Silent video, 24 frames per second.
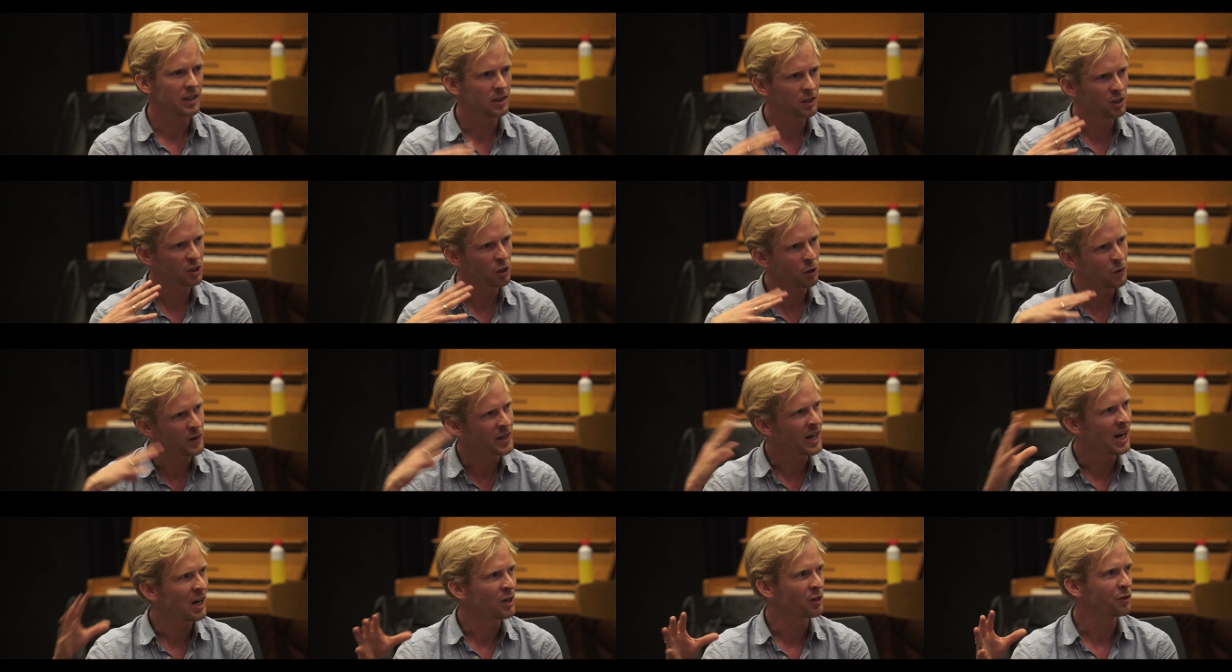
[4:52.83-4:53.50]

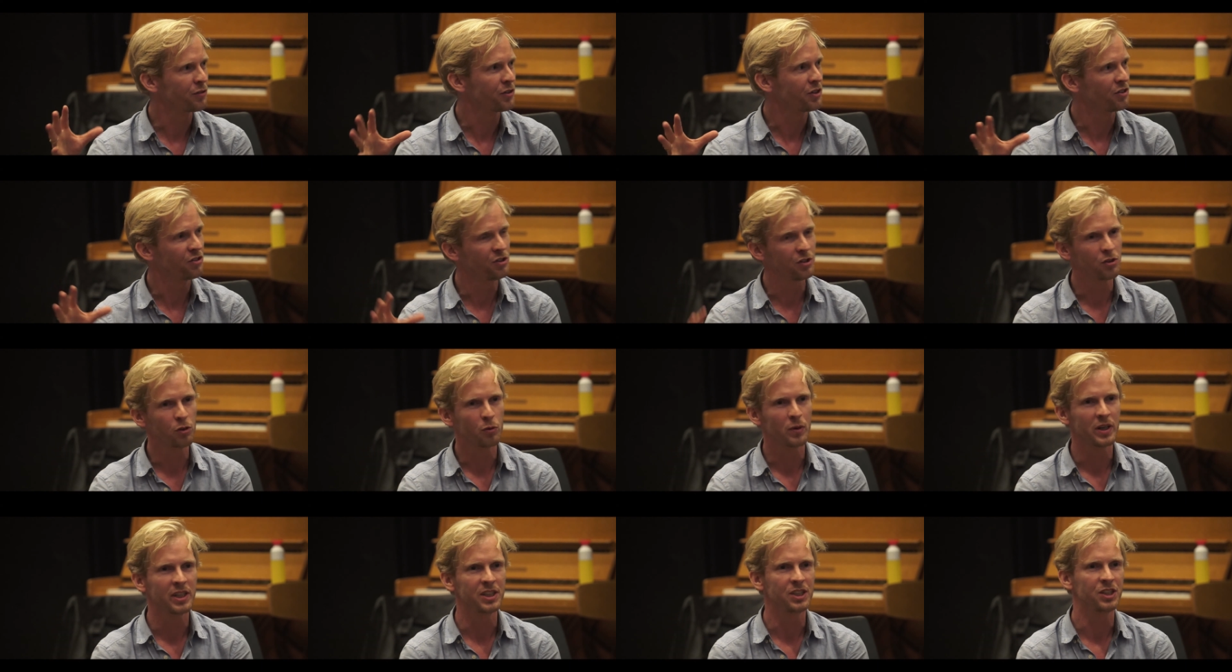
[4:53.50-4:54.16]
going out of the
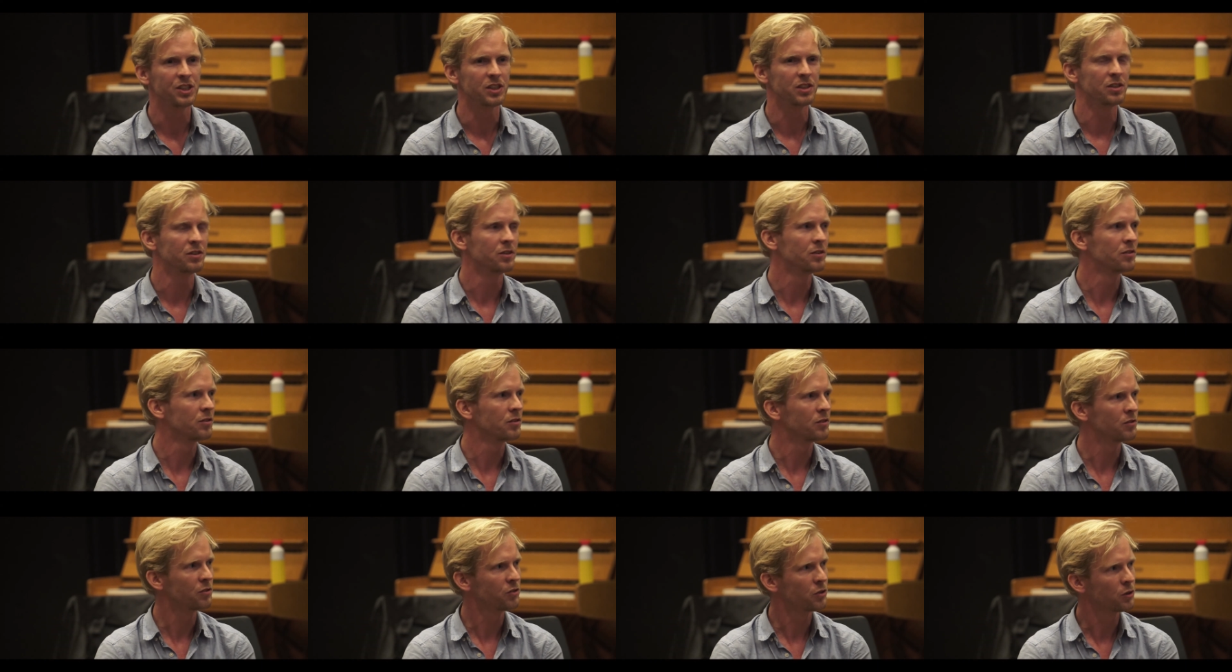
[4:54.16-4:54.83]
situation,
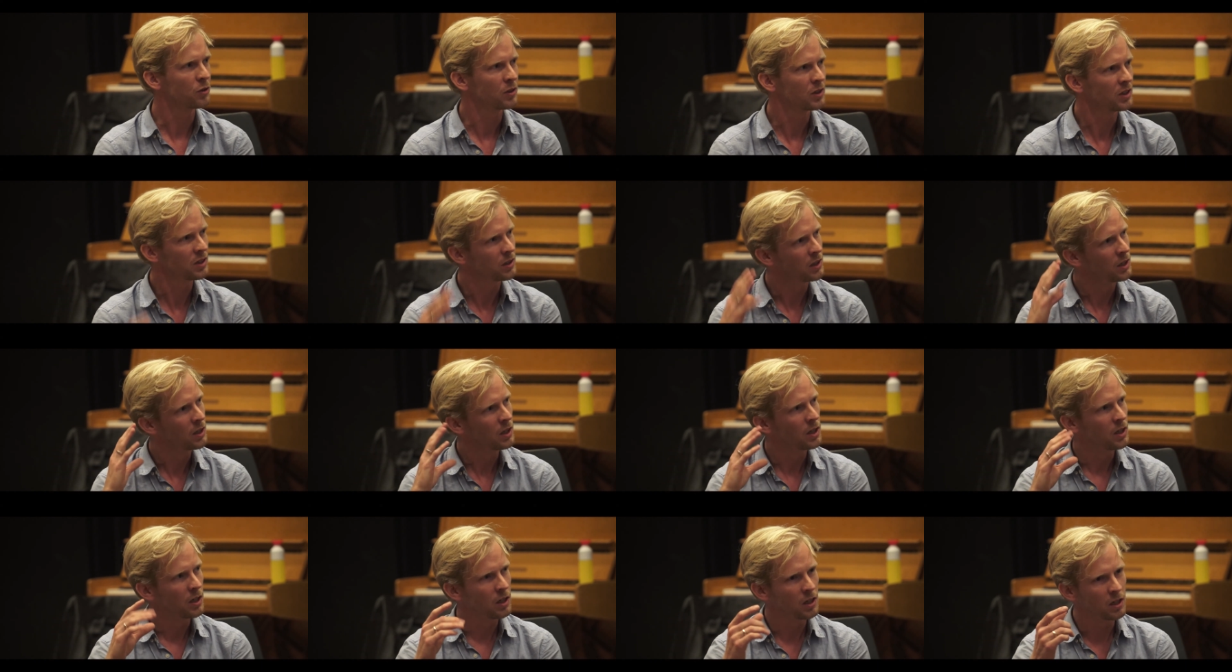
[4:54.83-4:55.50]
for
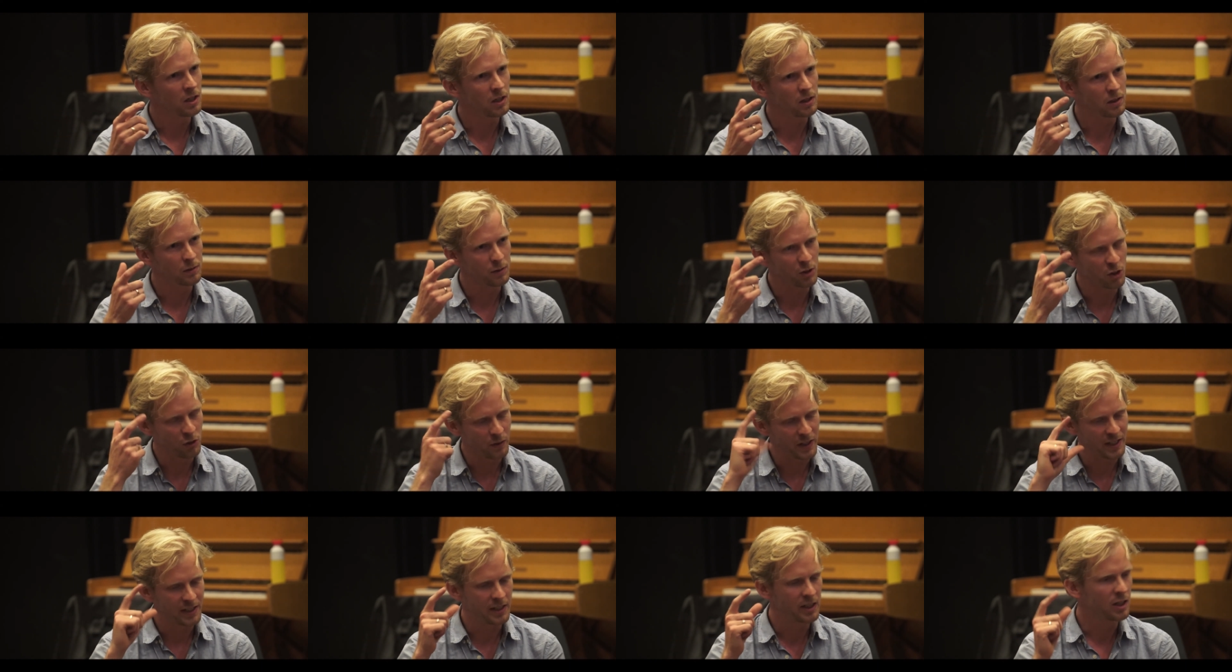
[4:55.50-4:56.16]

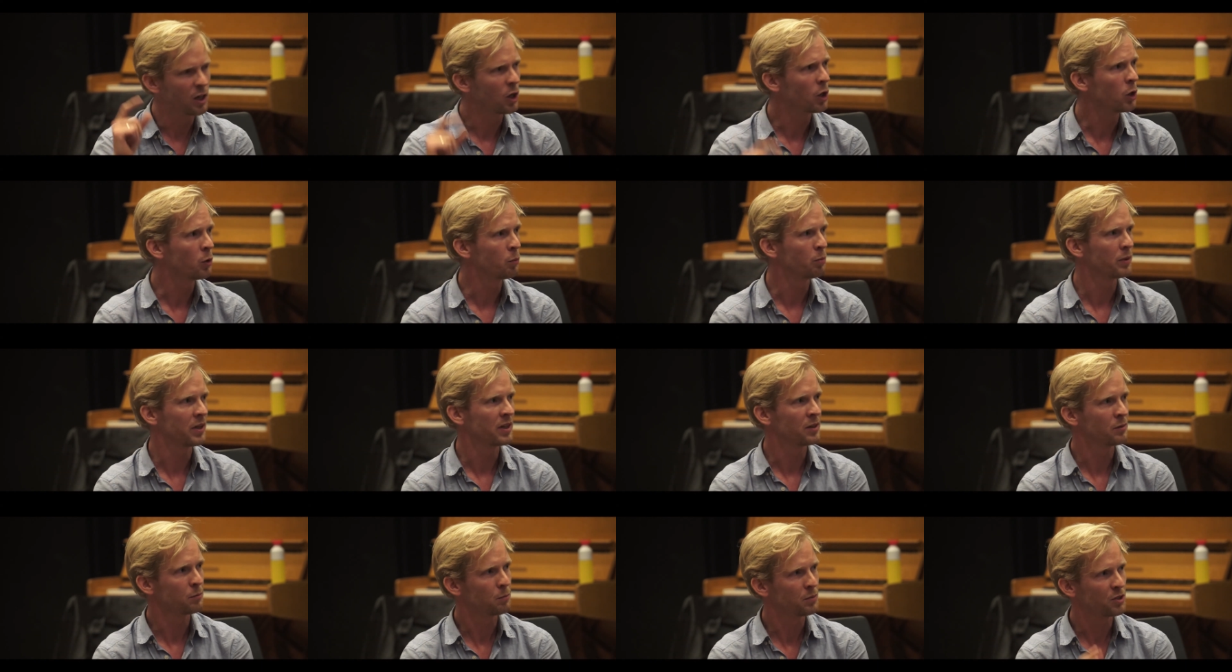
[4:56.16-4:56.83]
creating hope
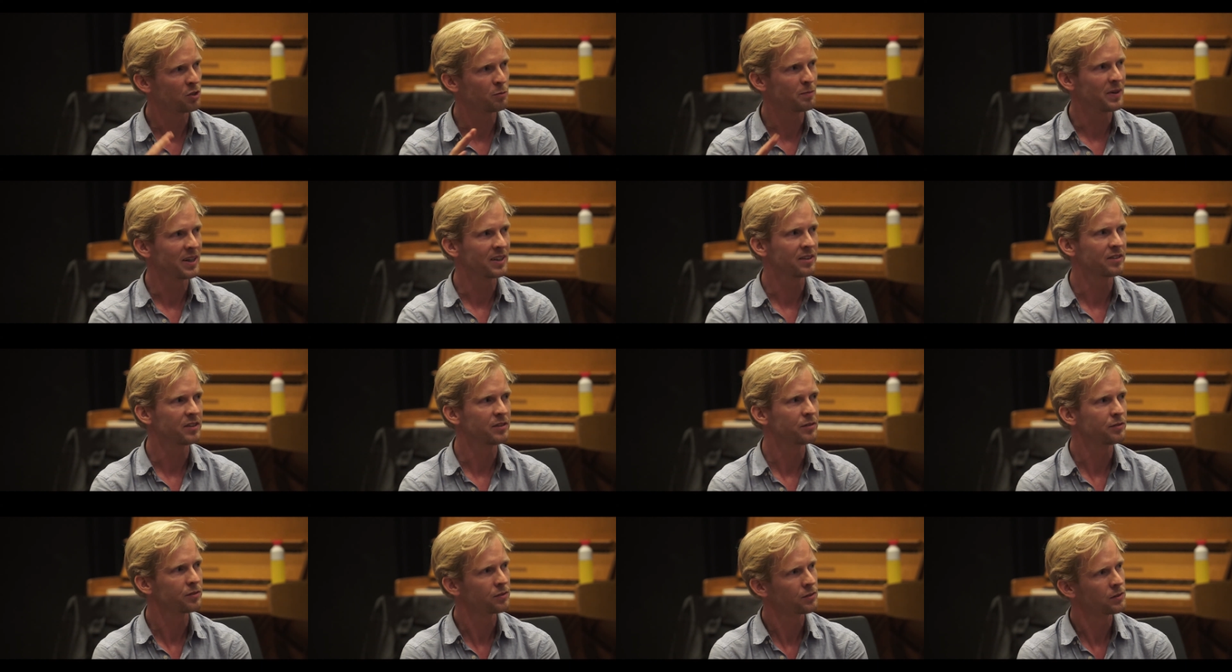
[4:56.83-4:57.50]
and
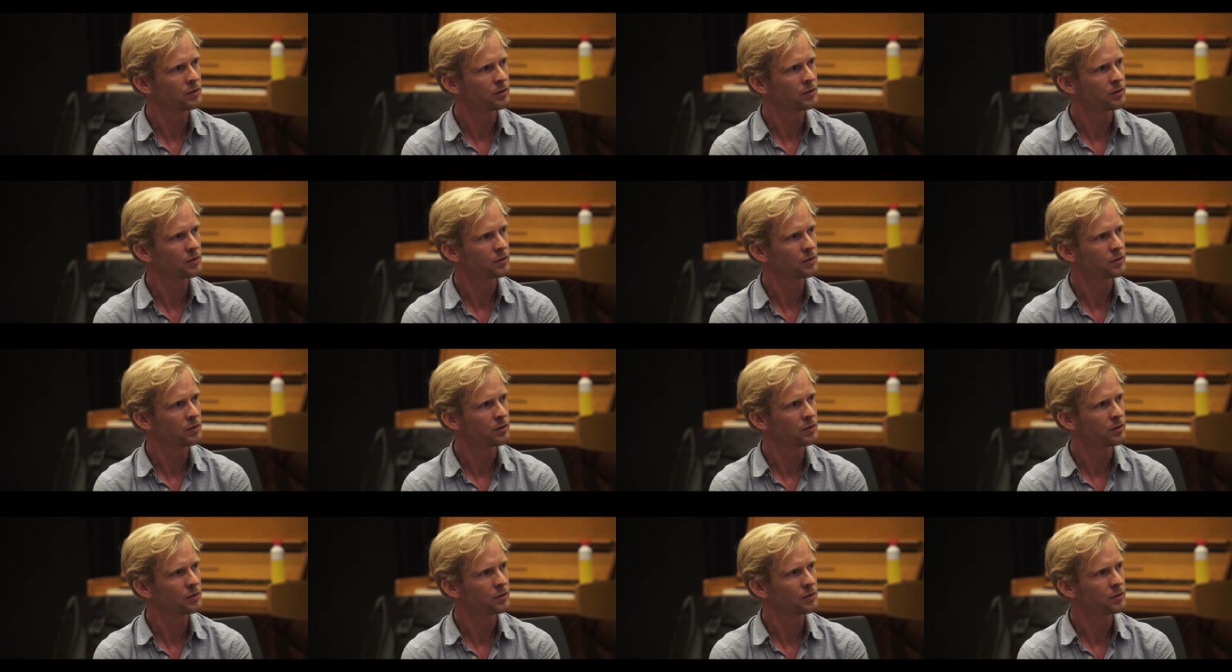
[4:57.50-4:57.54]
perspective.